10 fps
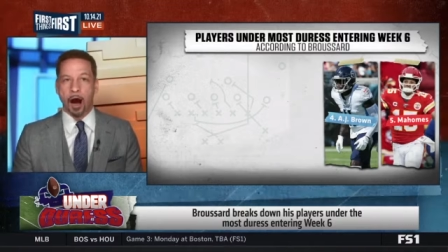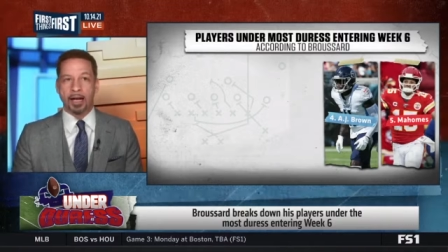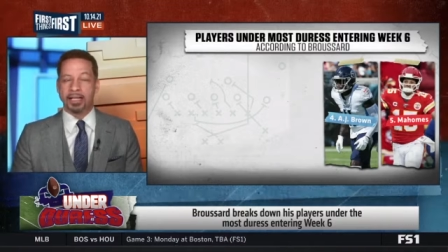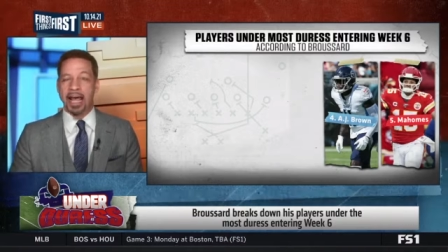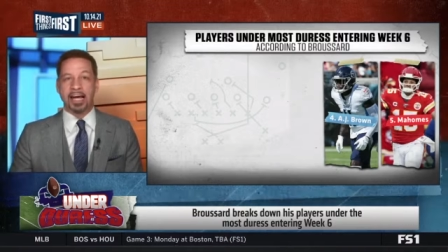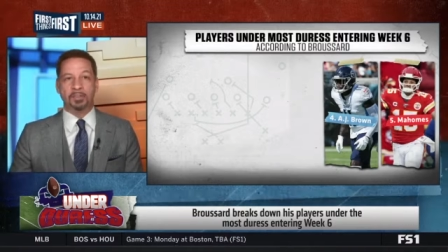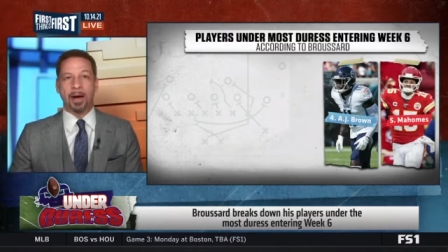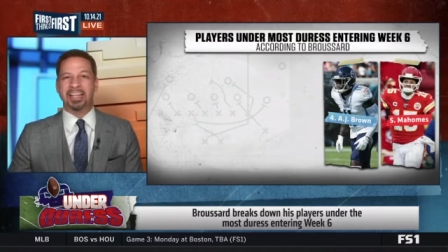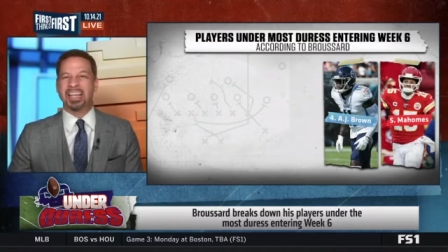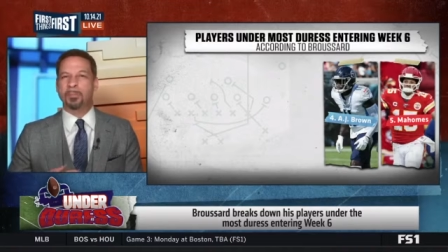All right, and they
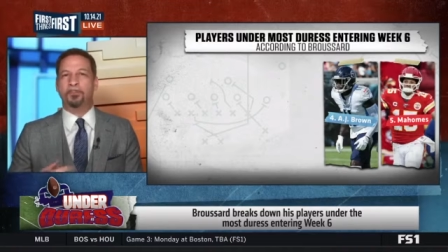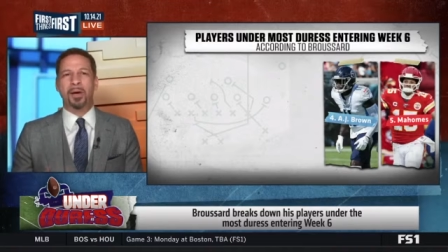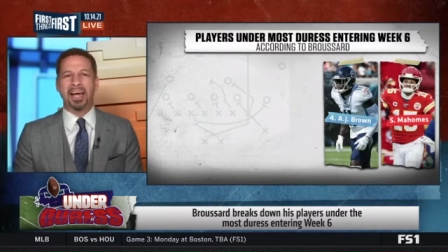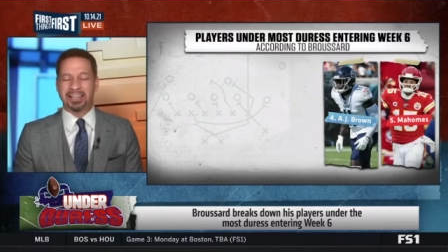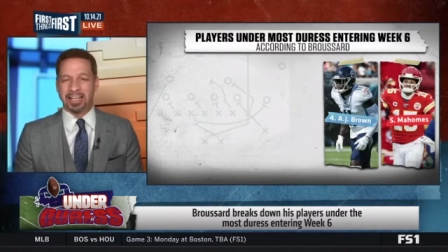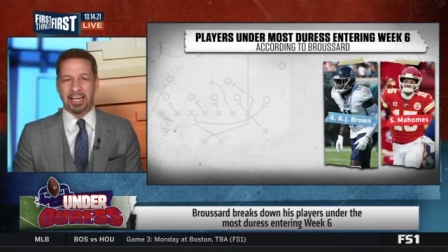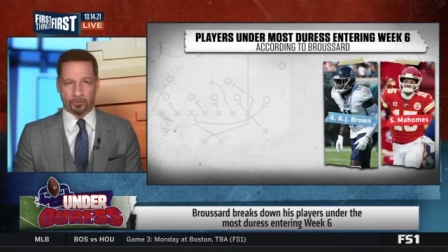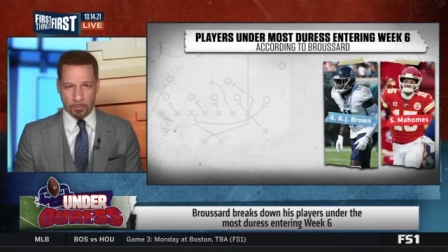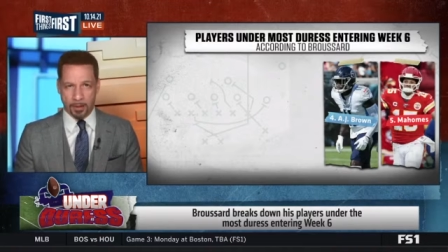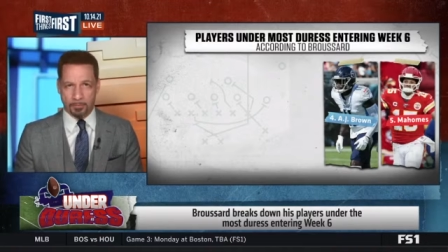expected big
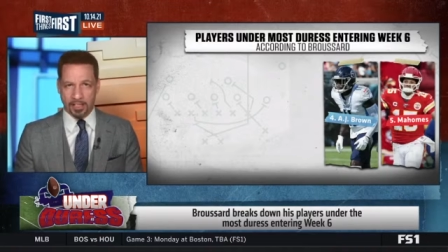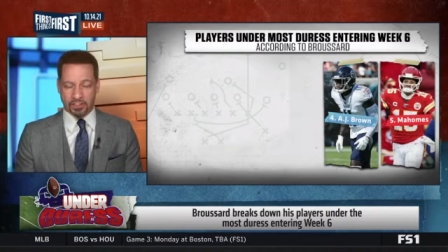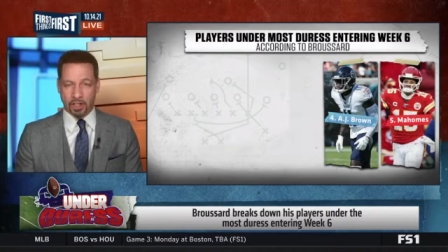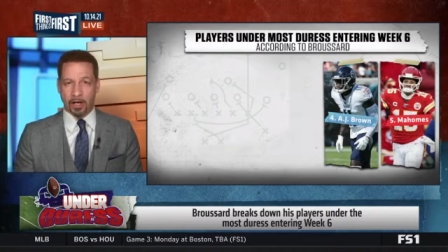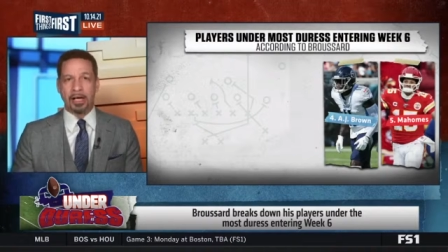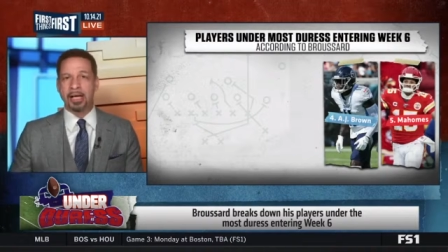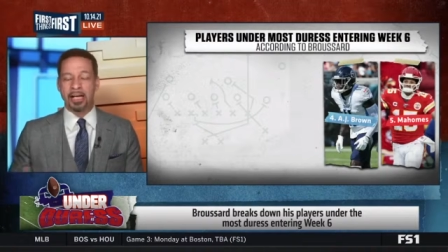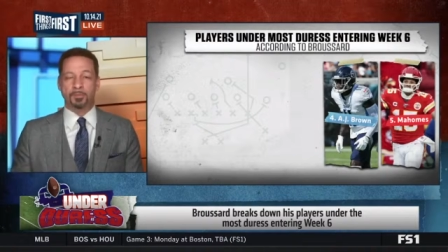things from him this year,